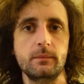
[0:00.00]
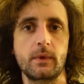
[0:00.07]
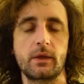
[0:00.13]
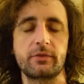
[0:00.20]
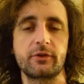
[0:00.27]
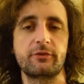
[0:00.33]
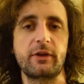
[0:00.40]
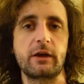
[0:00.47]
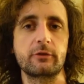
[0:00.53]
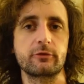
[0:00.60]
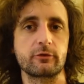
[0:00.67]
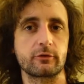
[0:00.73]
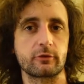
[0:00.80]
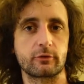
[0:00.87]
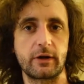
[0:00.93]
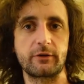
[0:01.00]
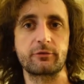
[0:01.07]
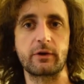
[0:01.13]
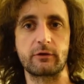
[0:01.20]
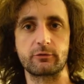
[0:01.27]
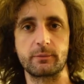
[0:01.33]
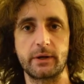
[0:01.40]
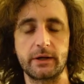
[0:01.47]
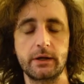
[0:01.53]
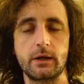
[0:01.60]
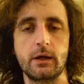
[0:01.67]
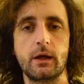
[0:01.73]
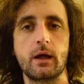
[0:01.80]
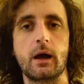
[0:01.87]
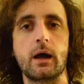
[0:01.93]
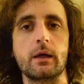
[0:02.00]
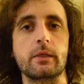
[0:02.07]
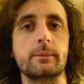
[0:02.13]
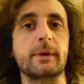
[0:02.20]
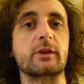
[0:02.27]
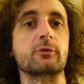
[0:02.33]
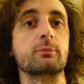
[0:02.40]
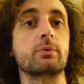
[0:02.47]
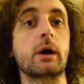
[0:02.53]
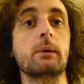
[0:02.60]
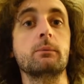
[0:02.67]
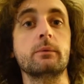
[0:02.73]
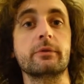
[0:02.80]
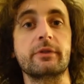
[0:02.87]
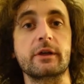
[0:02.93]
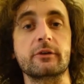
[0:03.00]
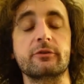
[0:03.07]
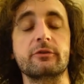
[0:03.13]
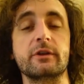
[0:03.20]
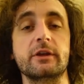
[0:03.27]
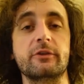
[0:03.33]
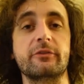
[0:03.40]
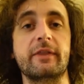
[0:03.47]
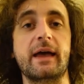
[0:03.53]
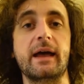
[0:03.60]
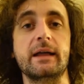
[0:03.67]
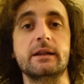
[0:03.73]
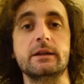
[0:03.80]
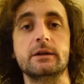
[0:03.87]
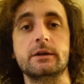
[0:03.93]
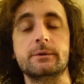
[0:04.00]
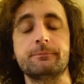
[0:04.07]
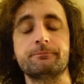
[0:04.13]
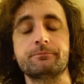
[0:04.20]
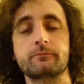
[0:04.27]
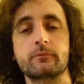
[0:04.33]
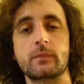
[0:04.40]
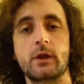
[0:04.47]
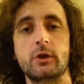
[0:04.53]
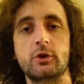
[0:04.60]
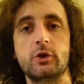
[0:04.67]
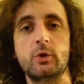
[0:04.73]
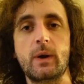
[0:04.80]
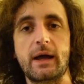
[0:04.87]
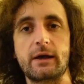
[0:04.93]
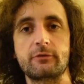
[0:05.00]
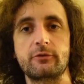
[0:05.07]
This sounds great for everybody. The biggest problem with this is that you have